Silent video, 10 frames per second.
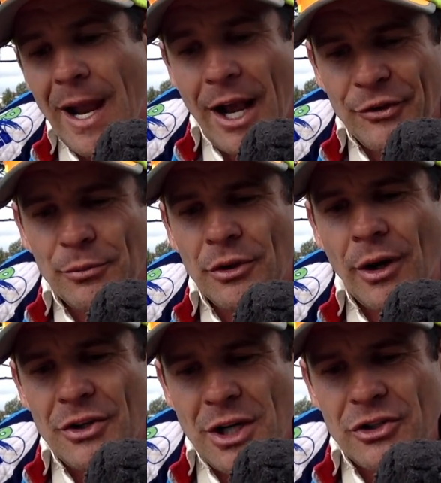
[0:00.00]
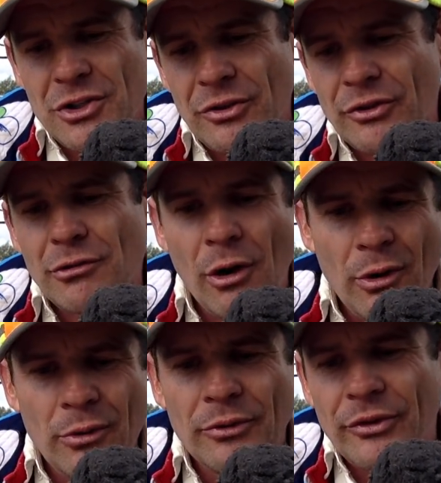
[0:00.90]
Asthma and digestions,
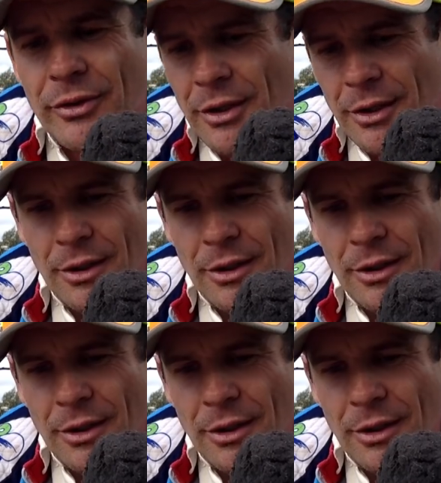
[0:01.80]
Crohn's,